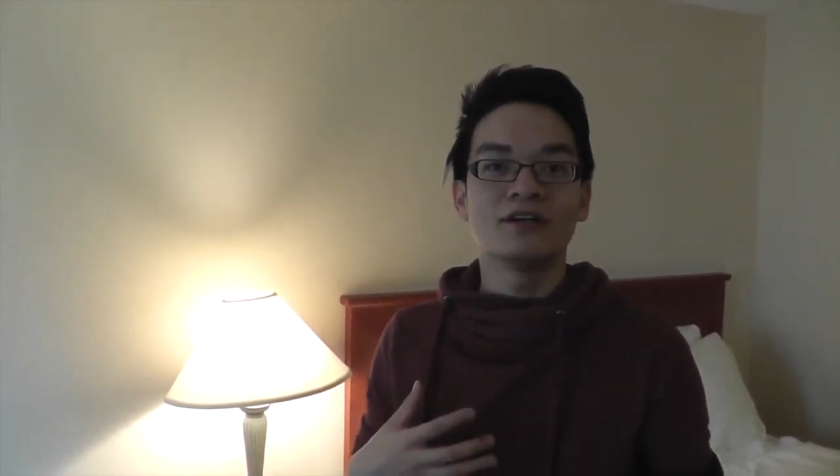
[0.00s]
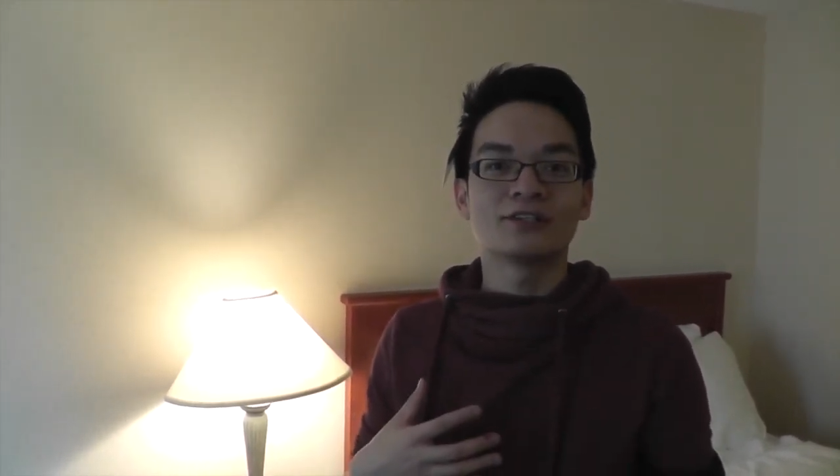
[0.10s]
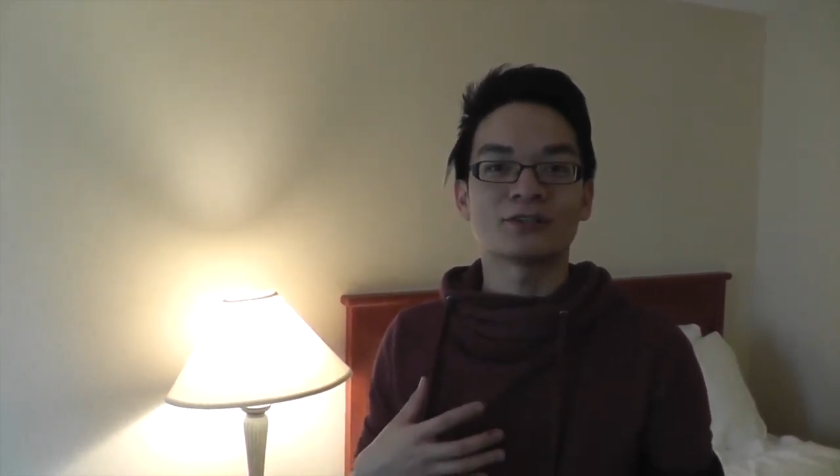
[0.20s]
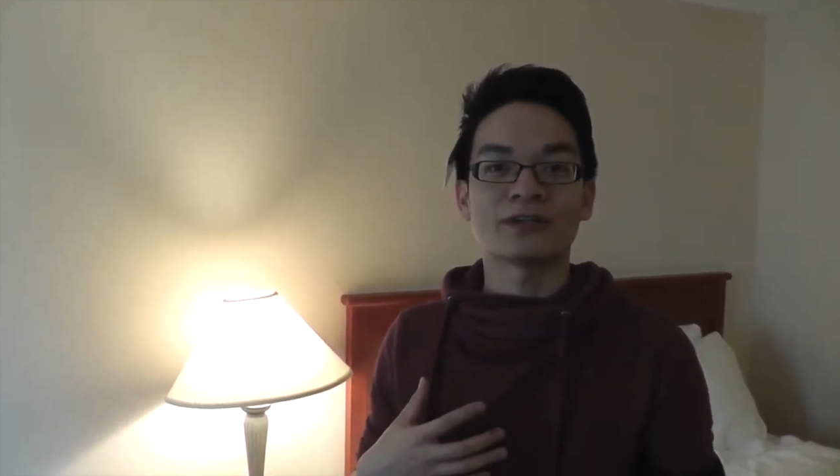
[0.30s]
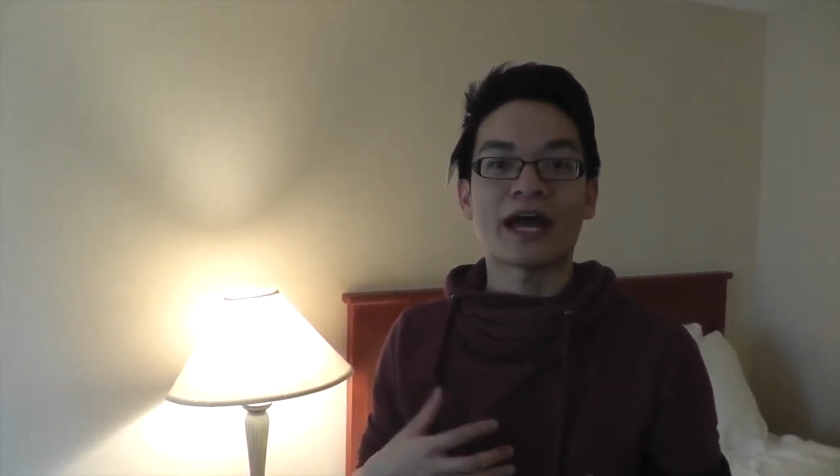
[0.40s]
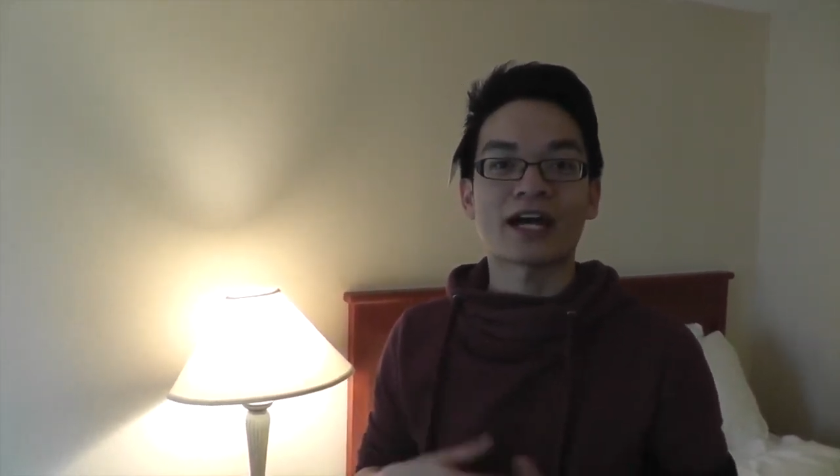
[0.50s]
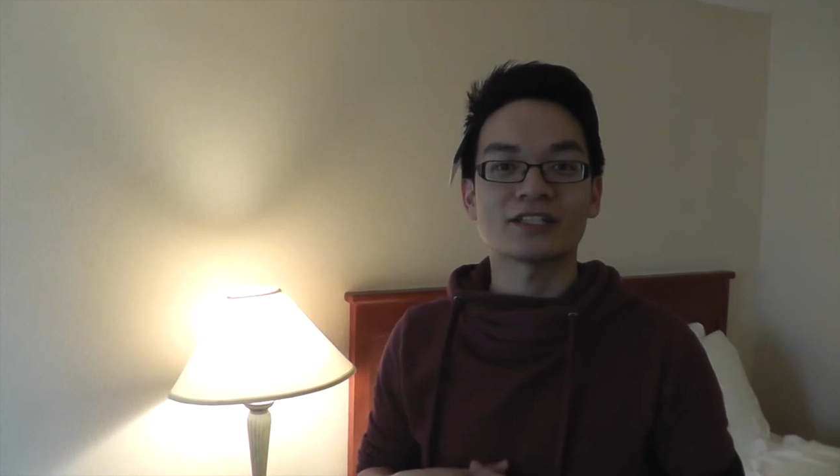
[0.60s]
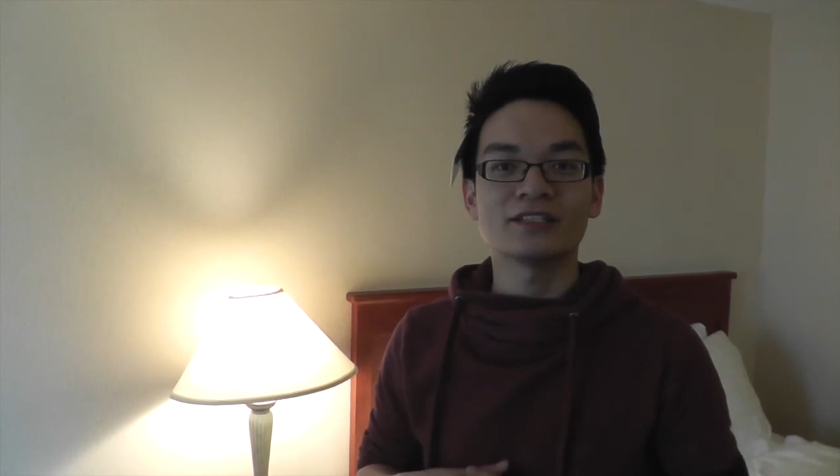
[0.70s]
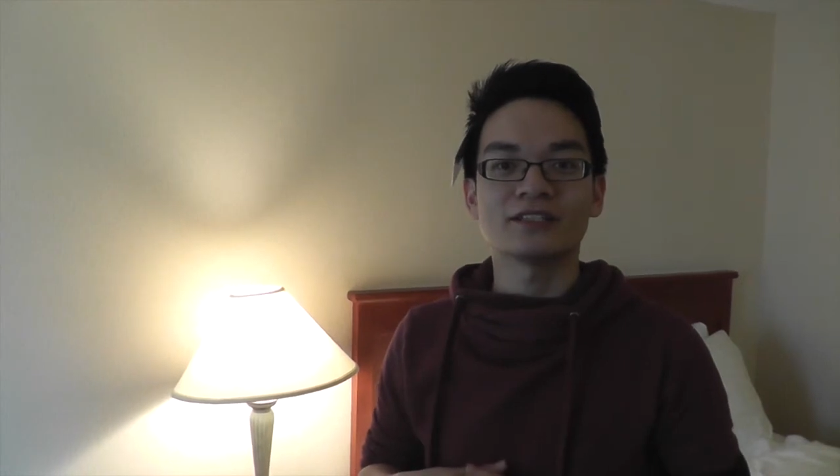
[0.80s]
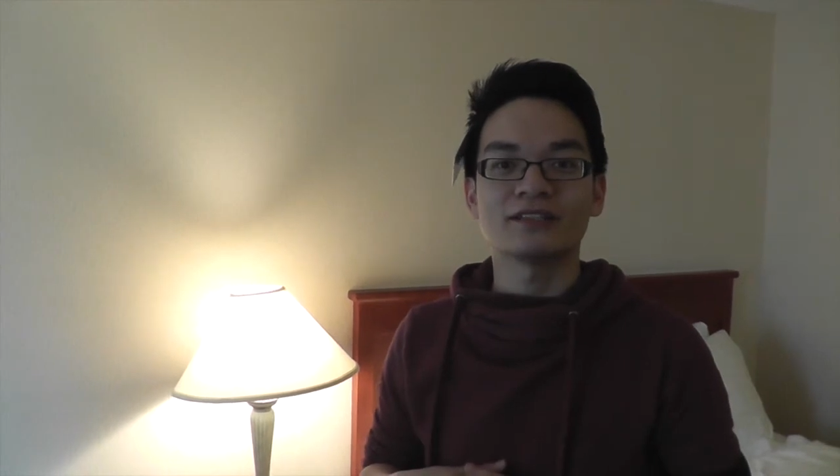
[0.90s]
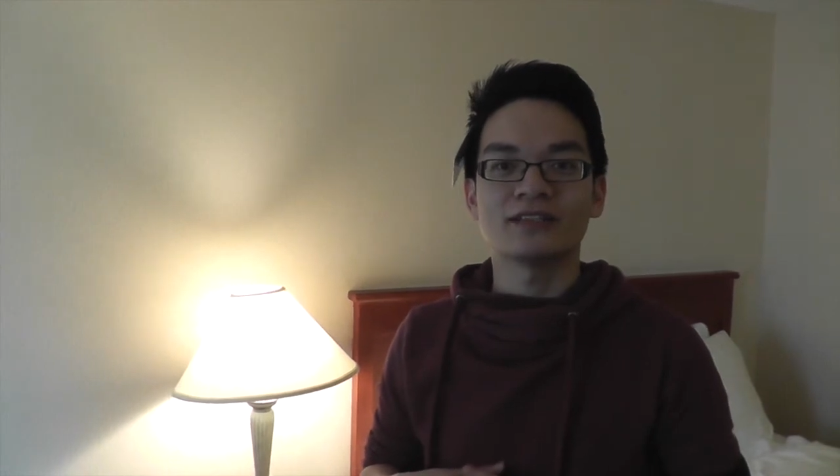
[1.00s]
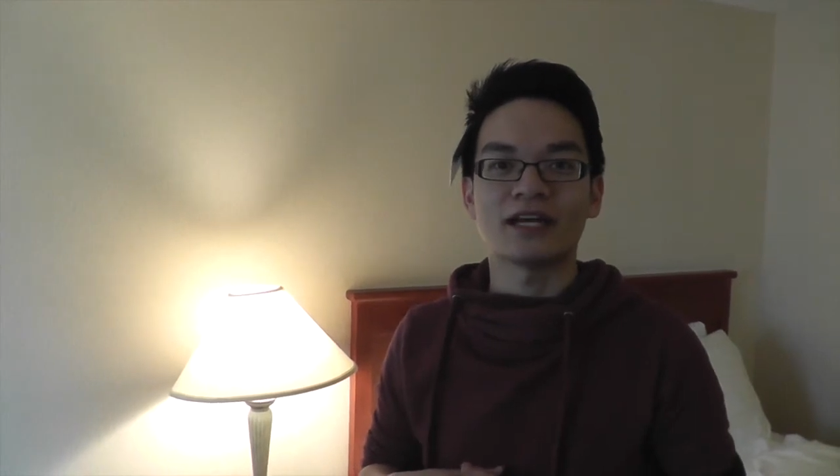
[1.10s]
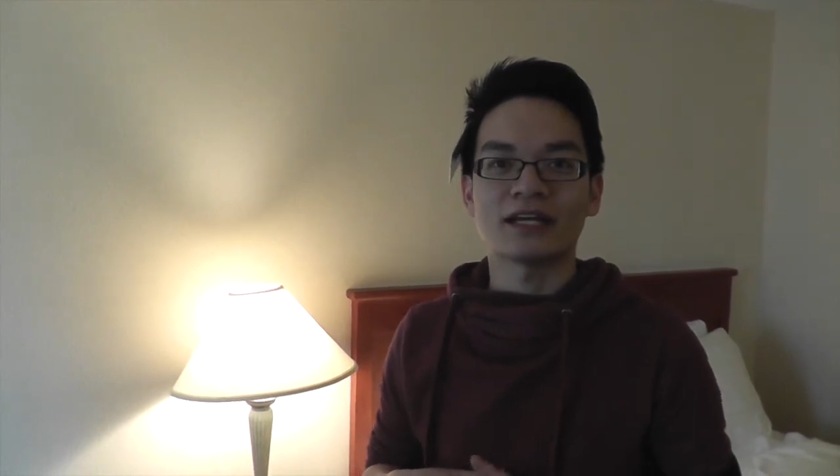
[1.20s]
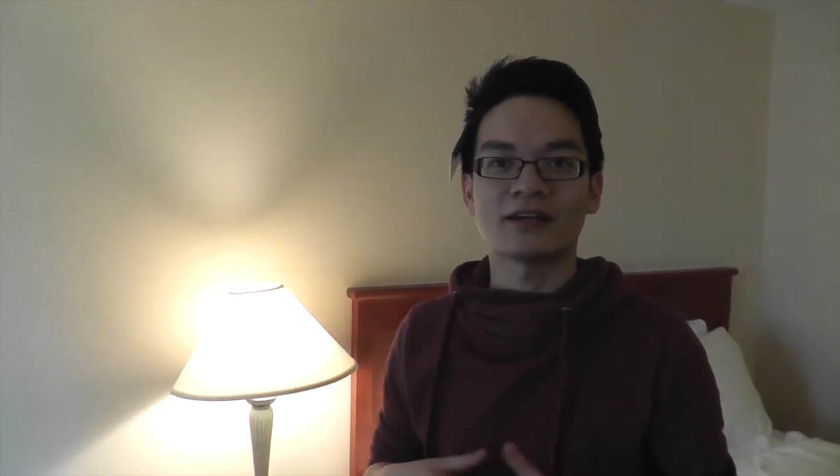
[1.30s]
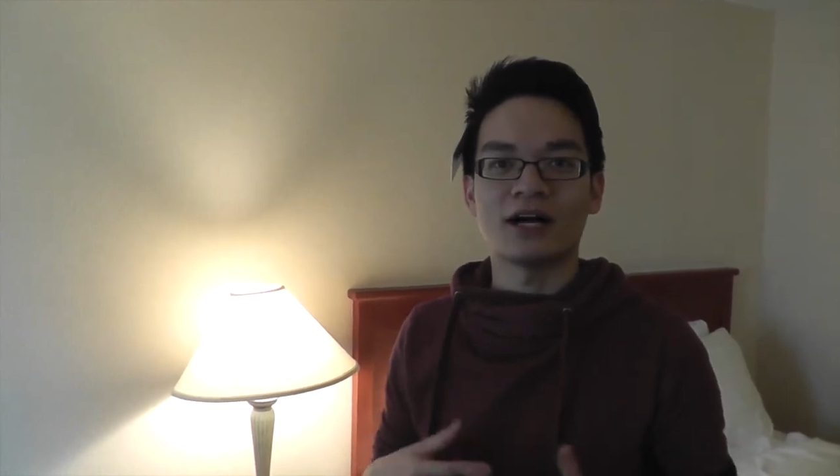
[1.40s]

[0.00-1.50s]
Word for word: certain actions like